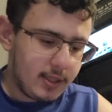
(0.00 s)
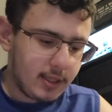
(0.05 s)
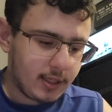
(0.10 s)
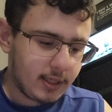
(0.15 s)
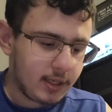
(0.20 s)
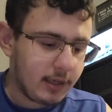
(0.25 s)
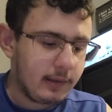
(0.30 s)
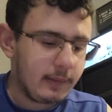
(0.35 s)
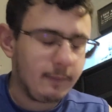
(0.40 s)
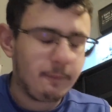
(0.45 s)

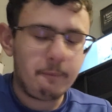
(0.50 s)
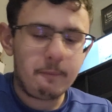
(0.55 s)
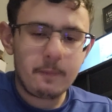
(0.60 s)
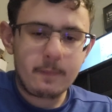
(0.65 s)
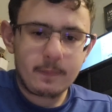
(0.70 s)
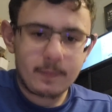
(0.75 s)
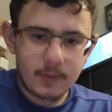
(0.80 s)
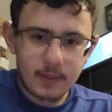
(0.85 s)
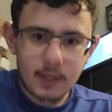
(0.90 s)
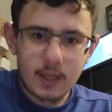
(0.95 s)

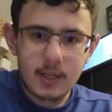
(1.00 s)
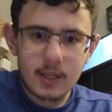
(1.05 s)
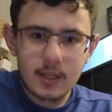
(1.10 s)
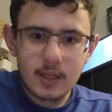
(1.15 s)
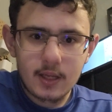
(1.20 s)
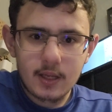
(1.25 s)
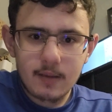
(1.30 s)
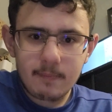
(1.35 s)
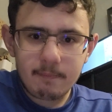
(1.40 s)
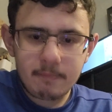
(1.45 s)

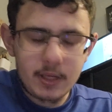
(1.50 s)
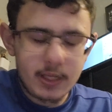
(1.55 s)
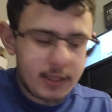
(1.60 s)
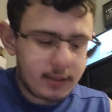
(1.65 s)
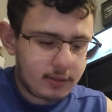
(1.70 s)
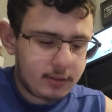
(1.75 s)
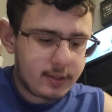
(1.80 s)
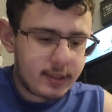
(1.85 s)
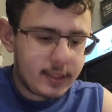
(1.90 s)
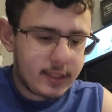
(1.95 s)
But
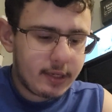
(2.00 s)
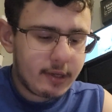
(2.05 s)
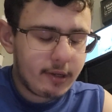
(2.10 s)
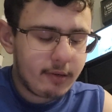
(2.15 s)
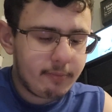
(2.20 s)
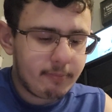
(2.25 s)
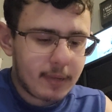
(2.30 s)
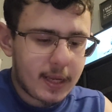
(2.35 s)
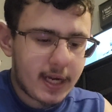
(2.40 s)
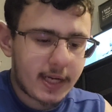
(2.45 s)

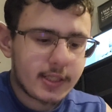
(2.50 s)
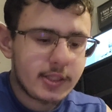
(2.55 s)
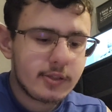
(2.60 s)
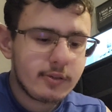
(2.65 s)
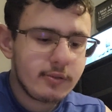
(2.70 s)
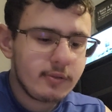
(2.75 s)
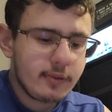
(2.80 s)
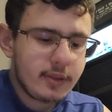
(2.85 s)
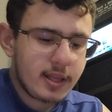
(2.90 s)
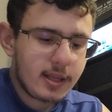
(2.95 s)
back
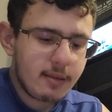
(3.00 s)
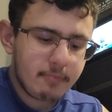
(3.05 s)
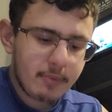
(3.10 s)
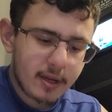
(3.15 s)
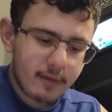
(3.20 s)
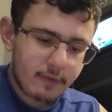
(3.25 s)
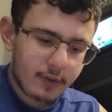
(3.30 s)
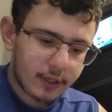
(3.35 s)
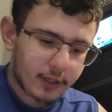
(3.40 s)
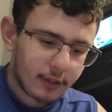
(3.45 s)
to the
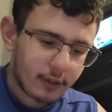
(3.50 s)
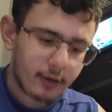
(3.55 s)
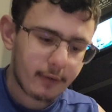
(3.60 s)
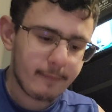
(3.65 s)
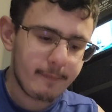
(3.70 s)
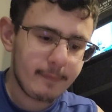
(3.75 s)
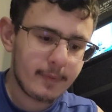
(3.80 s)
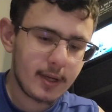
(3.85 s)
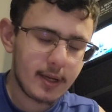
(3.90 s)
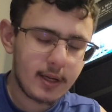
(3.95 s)
minifigure.
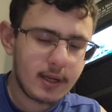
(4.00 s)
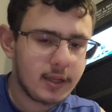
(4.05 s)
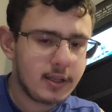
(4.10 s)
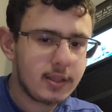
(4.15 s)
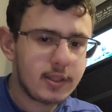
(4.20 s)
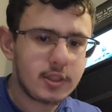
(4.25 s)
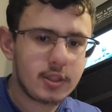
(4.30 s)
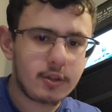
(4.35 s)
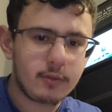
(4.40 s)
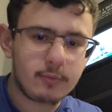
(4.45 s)

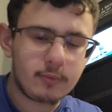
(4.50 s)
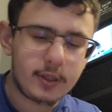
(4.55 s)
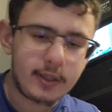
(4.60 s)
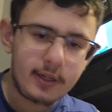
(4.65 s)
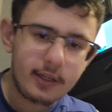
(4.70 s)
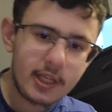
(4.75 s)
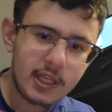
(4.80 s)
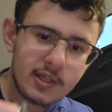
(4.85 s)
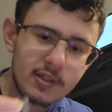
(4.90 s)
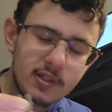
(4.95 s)
So we're
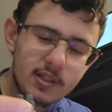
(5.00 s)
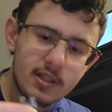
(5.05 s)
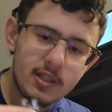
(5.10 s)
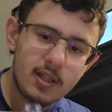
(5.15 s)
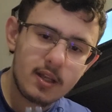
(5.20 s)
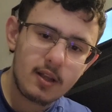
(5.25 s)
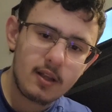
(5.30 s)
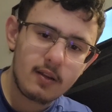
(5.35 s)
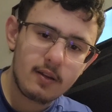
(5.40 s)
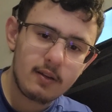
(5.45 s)
gonna use
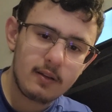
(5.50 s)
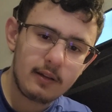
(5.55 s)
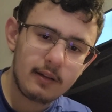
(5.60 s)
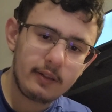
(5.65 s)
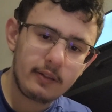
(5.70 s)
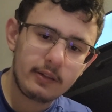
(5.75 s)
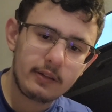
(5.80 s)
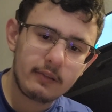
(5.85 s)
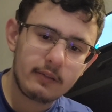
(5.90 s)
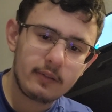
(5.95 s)
the
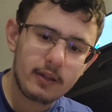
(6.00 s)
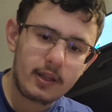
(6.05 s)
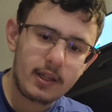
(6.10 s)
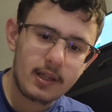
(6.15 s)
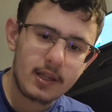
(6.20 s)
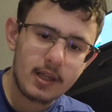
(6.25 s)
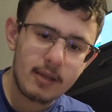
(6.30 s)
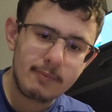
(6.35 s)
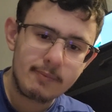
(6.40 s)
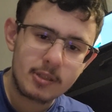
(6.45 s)

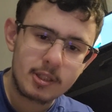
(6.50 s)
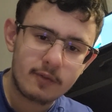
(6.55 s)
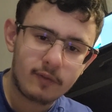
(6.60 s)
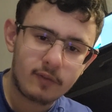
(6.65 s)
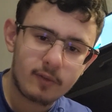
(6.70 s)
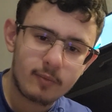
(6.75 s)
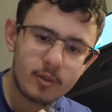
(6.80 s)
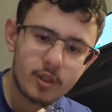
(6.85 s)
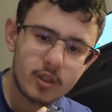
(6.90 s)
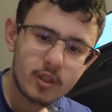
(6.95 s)
hips
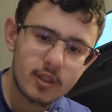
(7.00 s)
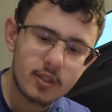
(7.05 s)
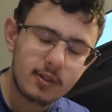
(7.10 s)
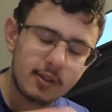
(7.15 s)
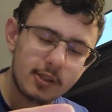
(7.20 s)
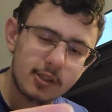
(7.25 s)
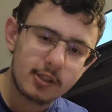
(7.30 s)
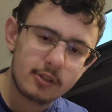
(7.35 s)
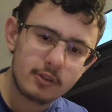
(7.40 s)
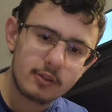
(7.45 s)
from just
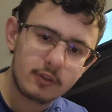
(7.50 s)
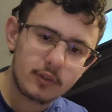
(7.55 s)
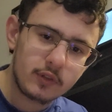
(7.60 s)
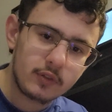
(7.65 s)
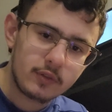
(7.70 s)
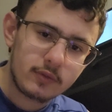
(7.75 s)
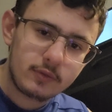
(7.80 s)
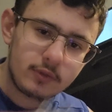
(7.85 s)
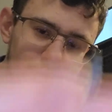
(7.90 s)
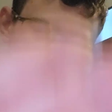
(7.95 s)
dark
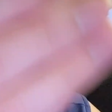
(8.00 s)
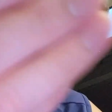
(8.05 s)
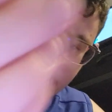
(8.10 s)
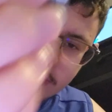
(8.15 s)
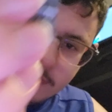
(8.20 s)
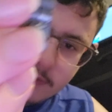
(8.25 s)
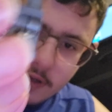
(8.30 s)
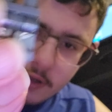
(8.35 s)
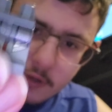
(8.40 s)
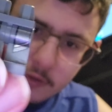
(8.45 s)

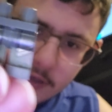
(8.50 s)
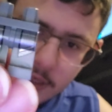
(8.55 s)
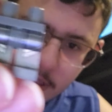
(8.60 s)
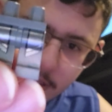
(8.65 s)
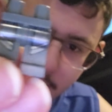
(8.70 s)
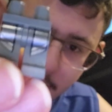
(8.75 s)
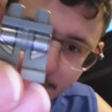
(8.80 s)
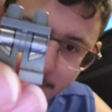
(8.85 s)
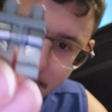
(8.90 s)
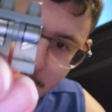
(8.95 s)
gray
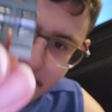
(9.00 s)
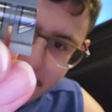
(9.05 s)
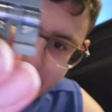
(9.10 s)
hips.